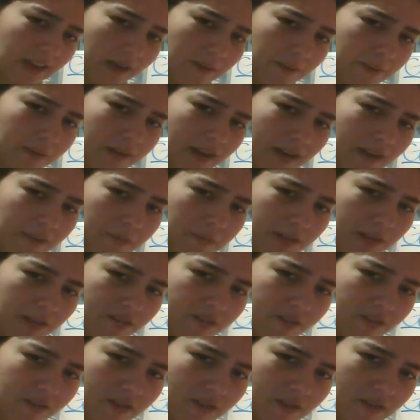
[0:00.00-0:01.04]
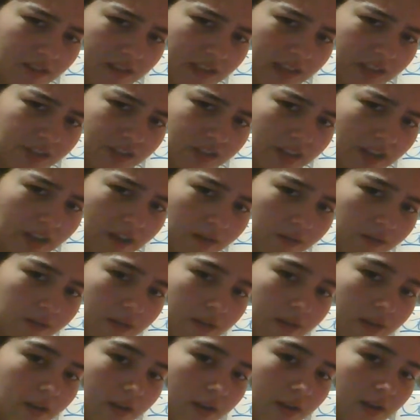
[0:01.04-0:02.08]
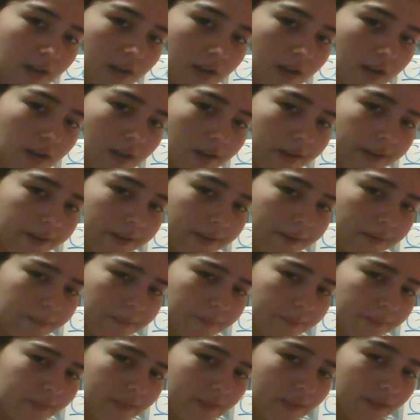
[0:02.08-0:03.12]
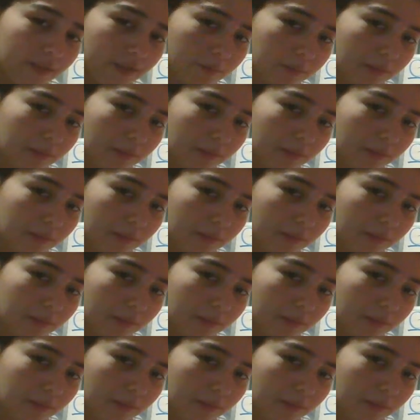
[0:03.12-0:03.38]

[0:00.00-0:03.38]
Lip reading: I would have my students sketch out in their